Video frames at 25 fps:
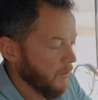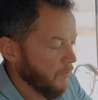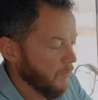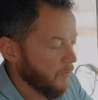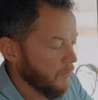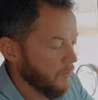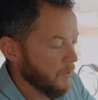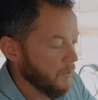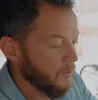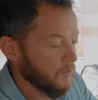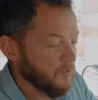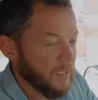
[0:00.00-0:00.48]

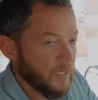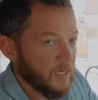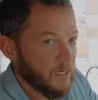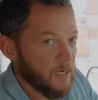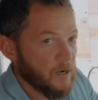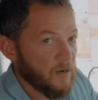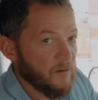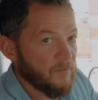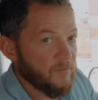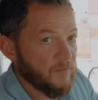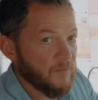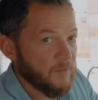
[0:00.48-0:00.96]
When you take
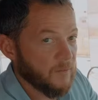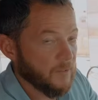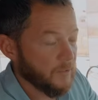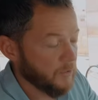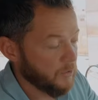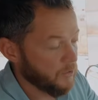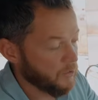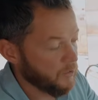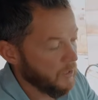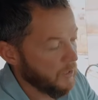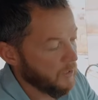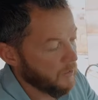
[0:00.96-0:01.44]
off in
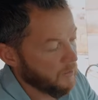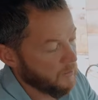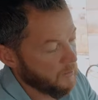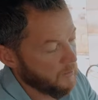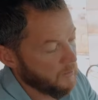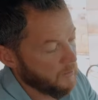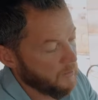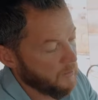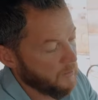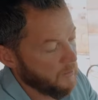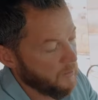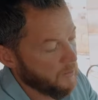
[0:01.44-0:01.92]
this truck,
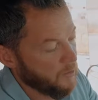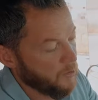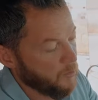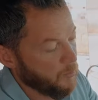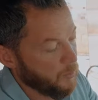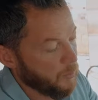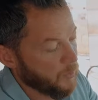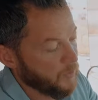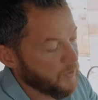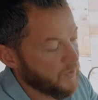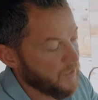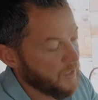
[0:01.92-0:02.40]
you're going to
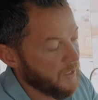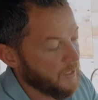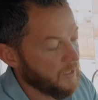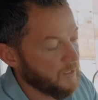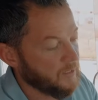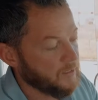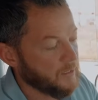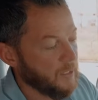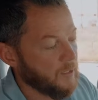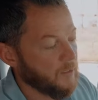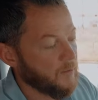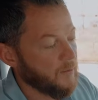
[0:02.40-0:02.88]
push the
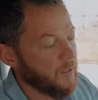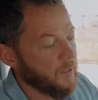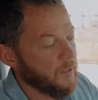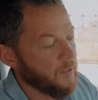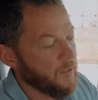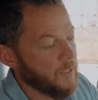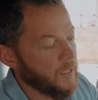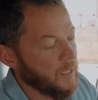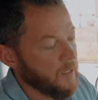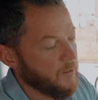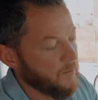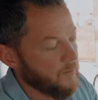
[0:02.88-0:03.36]
accelerator
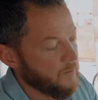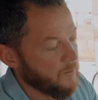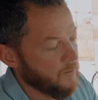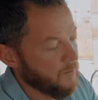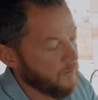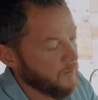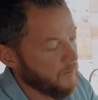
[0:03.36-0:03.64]
down.